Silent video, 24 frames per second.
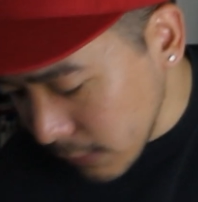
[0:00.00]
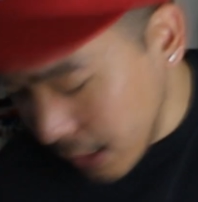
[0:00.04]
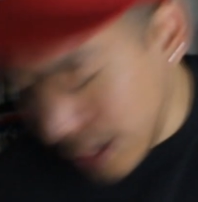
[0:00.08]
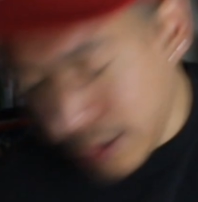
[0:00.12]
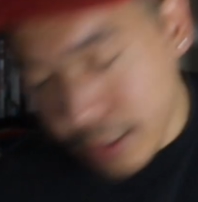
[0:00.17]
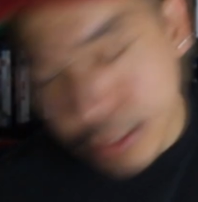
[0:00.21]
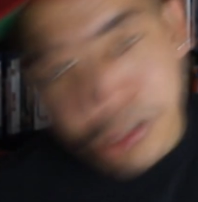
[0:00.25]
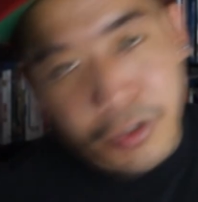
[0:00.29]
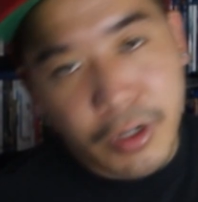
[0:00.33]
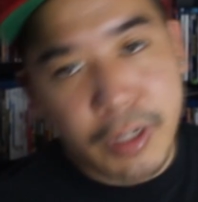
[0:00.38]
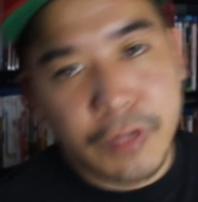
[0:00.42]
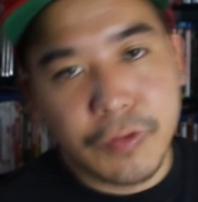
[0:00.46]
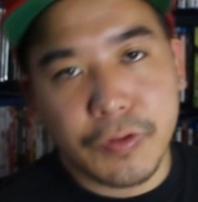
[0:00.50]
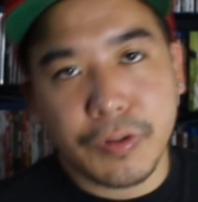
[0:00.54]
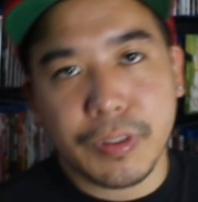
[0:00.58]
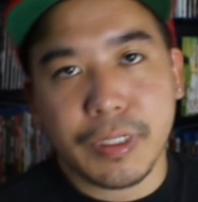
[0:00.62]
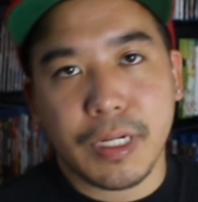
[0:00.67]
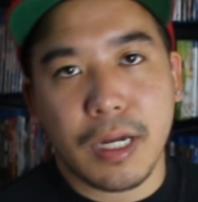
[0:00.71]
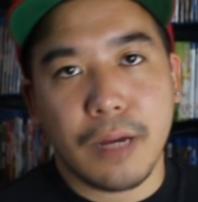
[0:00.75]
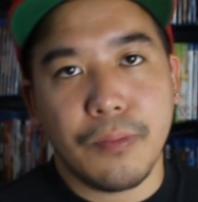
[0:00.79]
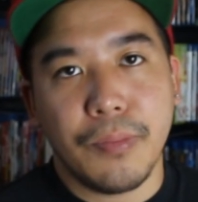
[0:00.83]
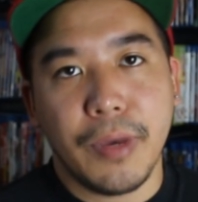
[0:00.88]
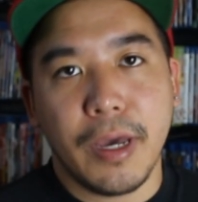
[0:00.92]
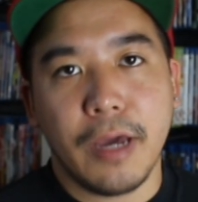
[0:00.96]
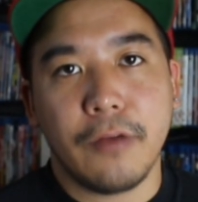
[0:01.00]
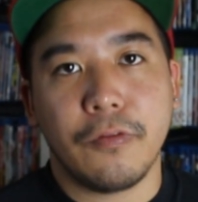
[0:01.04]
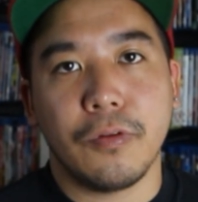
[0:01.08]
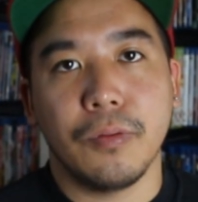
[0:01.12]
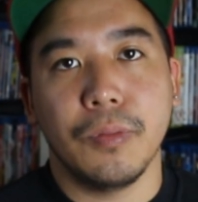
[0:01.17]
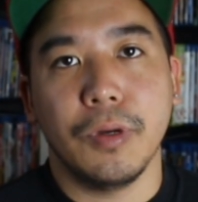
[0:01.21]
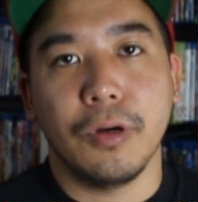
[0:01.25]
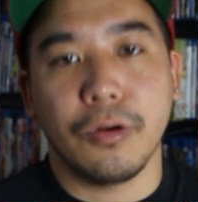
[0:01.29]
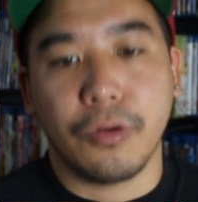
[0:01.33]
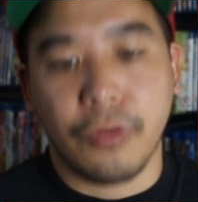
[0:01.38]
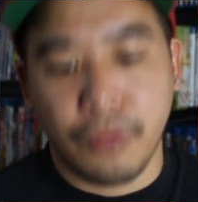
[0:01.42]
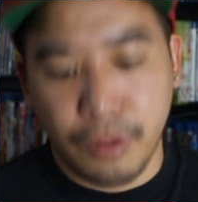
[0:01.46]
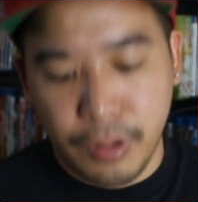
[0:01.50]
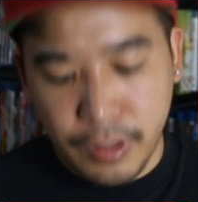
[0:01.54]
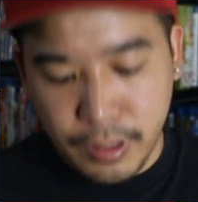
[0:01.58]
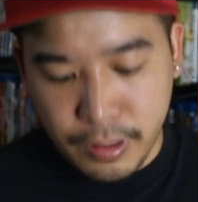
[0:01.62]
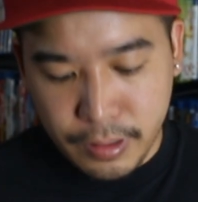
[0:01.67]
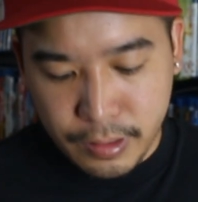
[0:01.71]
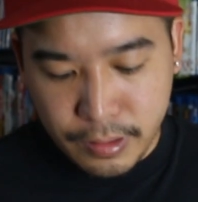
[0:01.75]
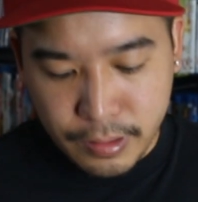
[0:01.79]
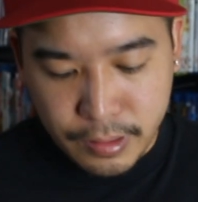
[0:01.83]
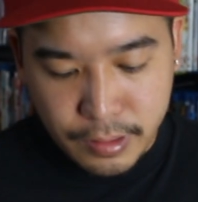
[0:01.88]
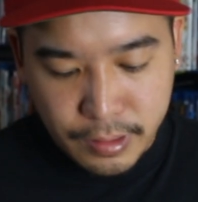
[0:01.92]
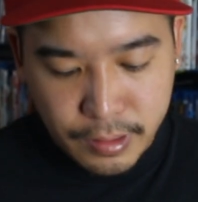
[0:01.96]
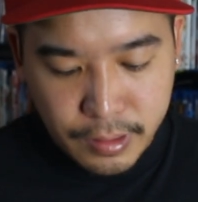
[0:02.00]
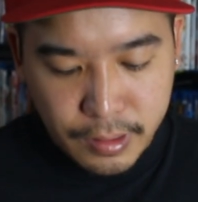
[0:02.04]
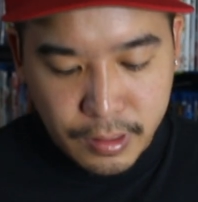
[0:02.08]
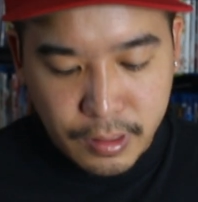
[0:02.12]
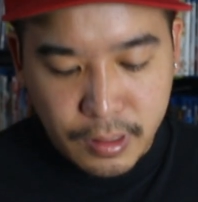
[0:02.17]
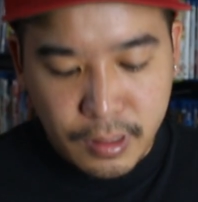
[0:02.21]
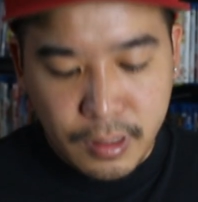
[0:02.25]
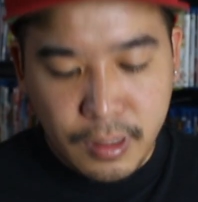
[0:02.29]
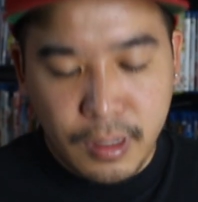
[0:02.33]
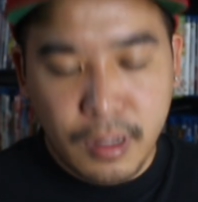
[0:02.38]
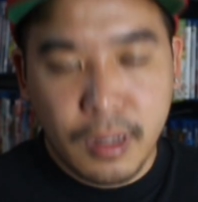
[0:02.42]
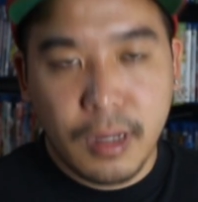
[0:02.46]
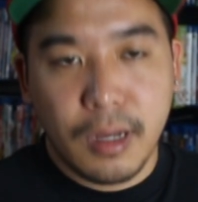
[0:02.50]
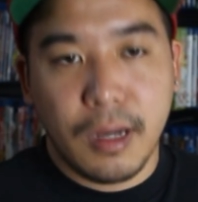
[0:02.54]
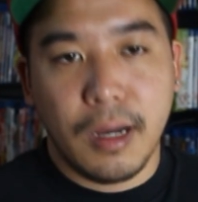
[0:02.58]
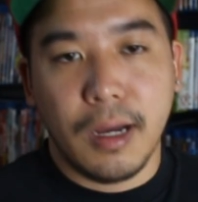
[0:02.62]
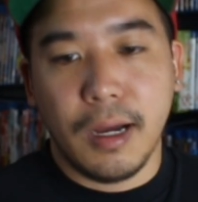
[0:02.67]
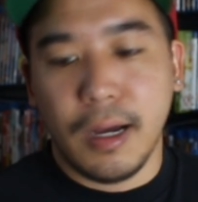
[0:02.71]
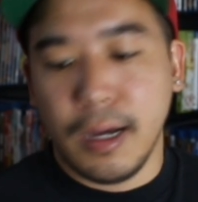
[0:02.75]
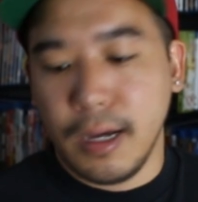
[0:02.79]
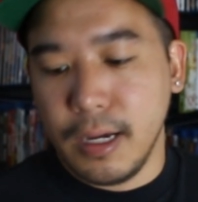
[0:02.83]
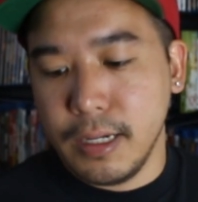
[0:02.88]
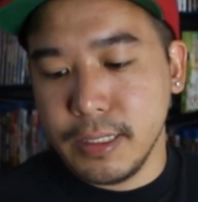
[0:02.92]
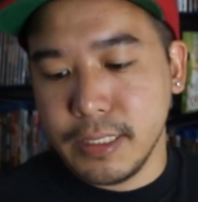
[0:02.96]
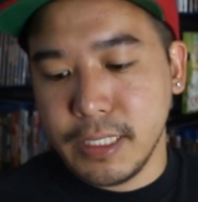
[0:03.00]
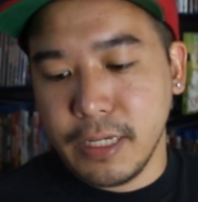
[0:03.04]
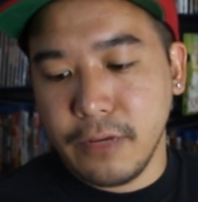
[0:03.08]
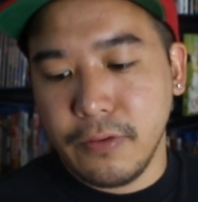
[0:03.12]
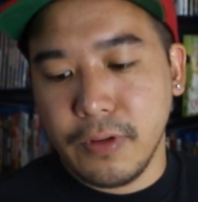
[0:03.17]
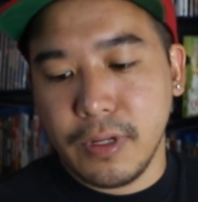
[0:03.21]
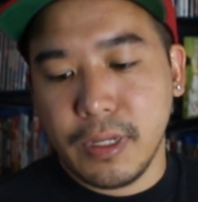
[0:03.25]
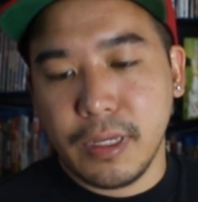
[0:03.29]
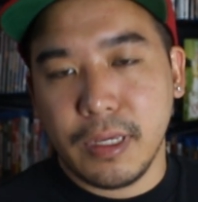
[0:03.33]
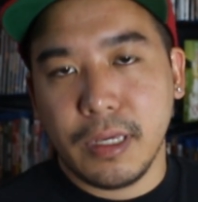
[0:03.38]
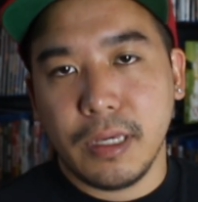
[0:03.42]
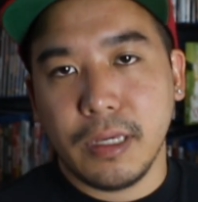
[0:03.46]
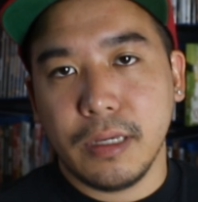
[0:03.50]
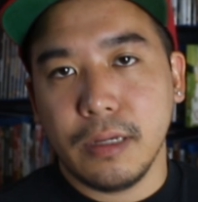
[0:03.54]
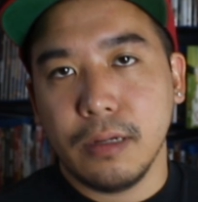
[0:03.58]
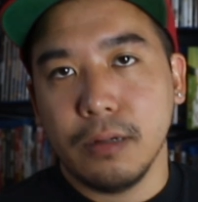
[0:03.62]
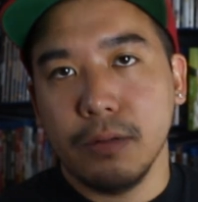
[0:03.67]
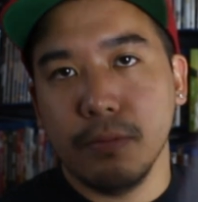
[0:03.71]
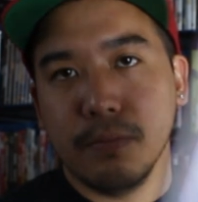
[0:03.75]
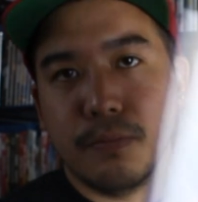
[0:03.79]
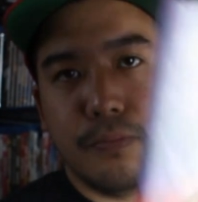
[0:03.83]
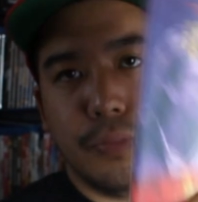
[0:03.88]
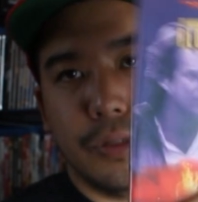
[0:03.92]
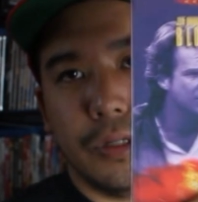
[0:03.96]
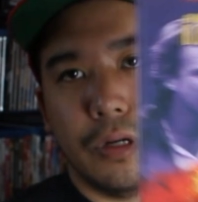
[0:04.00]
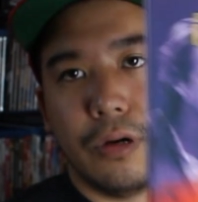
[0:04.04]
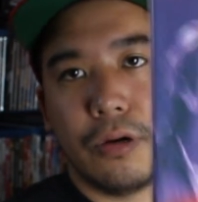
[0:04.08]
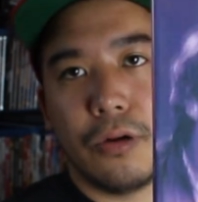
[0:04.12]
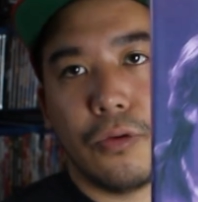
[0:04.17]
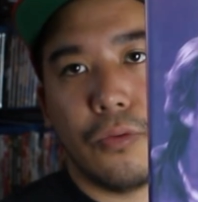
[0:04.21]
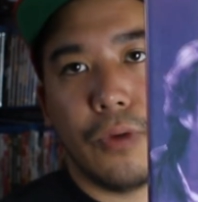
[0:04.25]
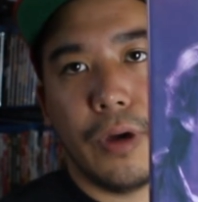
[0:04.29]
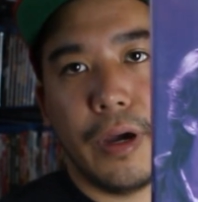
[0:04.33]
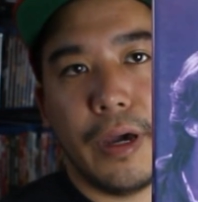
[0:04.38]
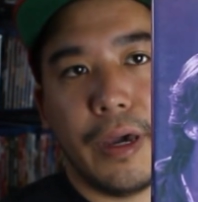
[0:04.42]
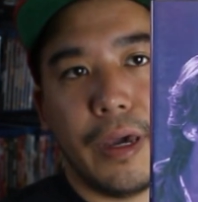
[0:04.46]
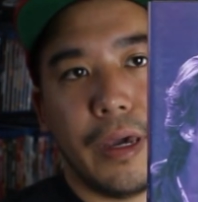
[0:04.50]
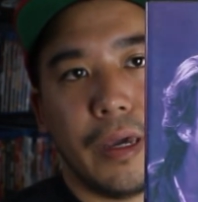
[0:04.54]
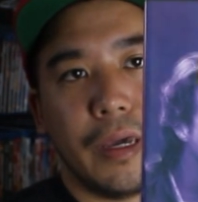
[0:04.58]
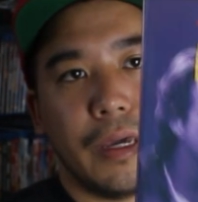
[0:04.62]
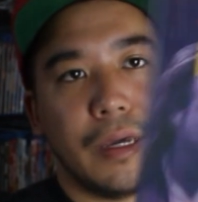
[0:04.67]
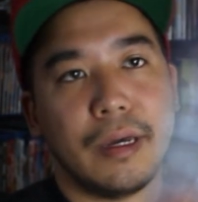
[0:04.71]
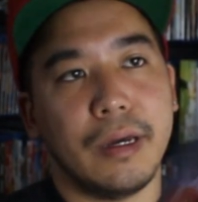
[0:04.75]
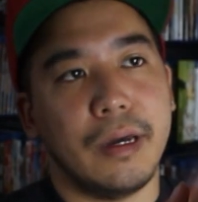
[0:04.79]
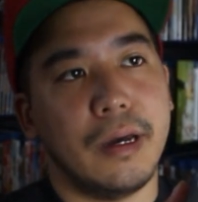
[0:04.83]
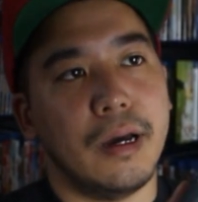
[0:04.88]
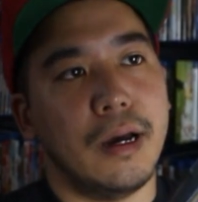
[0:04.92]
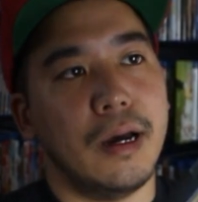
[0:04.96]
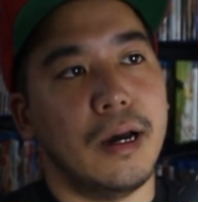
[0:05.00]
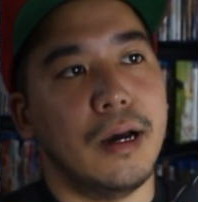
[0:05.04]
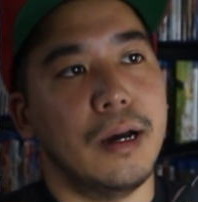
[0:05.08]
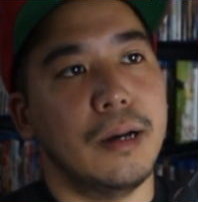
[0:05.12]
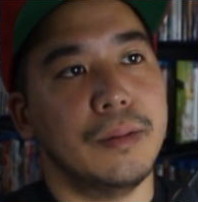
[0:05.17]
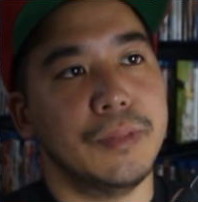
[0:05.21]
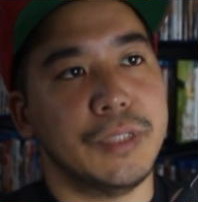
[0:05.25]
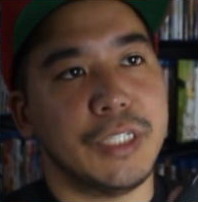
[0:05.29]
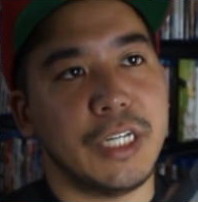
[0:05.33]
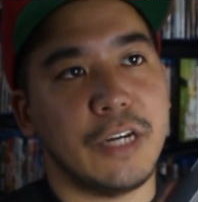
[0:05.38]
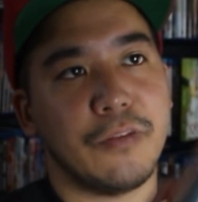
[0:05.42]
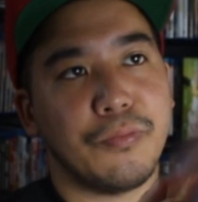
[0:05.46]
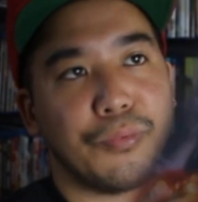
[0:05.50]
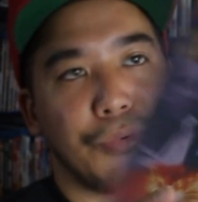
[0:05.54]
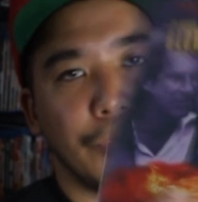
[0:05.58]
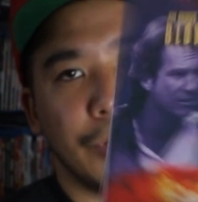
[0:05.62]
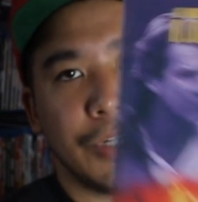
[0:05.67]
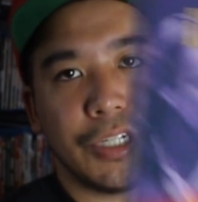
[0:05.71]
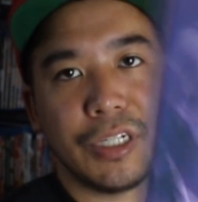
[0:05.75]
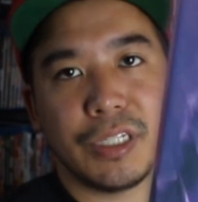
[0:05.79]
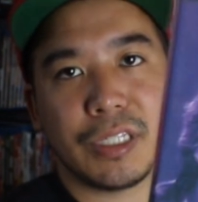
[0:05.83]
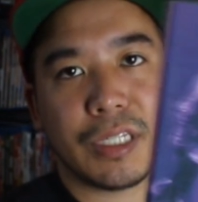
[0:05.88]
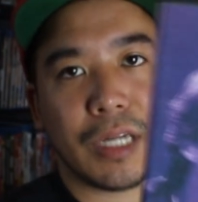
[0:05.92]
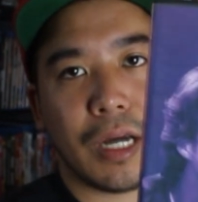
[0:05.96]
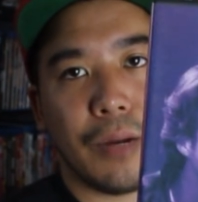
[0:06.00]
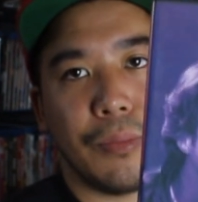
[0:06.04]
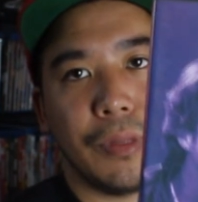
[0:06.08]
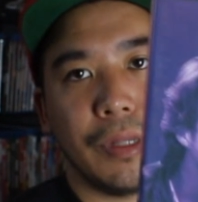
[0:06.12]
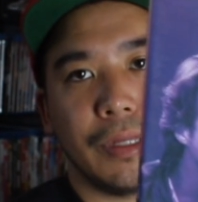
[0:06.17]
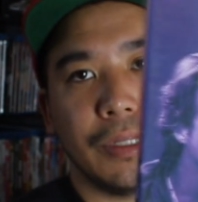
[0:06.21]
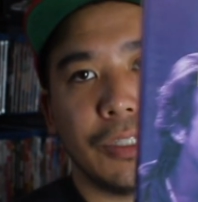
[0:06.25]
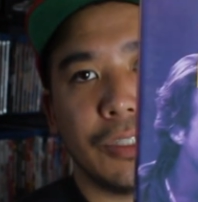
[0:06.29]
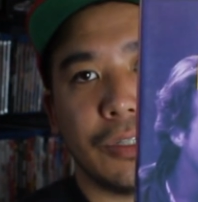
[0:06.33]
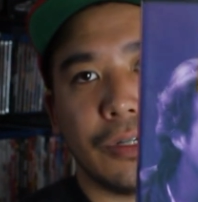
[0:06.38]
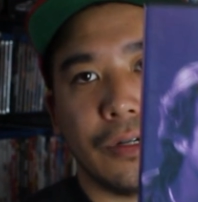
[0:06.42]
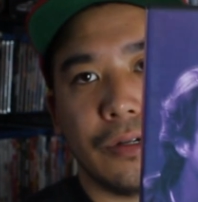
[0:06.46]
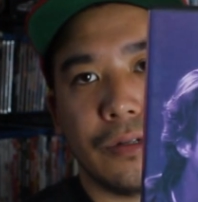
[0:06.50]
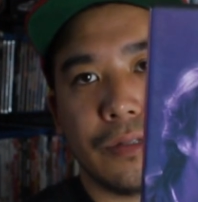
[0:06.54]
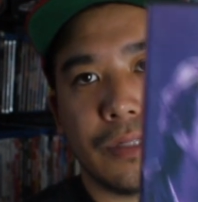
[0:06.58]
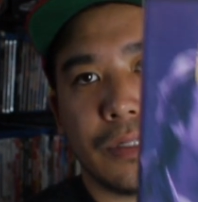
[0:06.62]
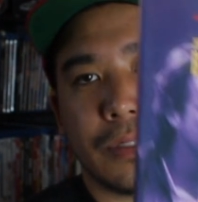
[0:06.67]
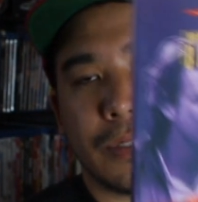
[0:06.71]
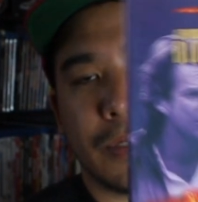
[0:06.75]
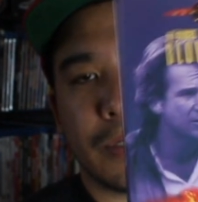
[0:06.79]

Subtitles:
And the transfer is not bad for Mill Creek. DVD, Blown Away, Jeff Bridges, Tommy Lee Jones.